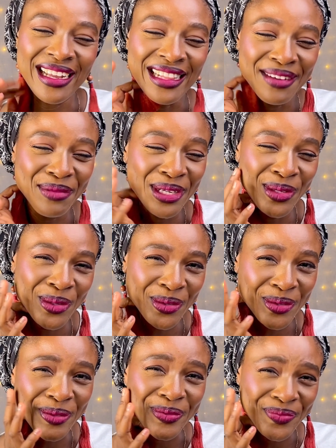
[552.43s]
Let me
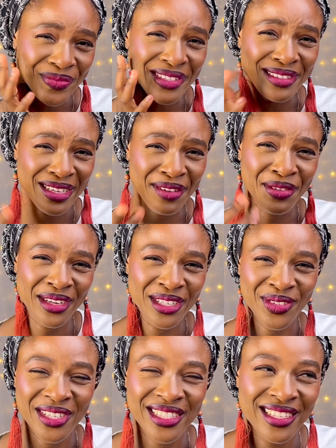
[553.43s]
know if you're
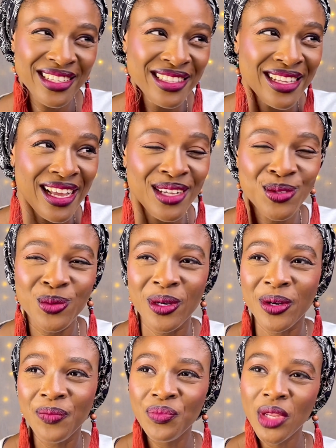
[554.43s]
interested in that as
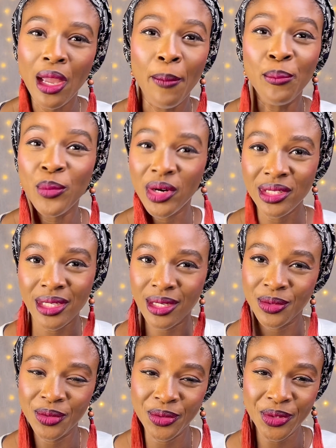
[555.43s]
well.
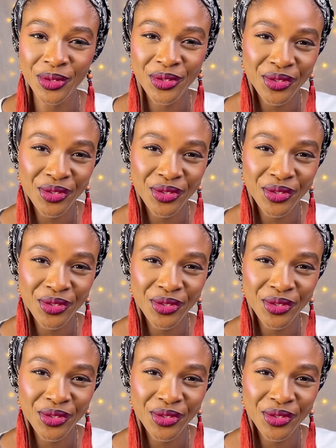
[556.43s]
Motherhood,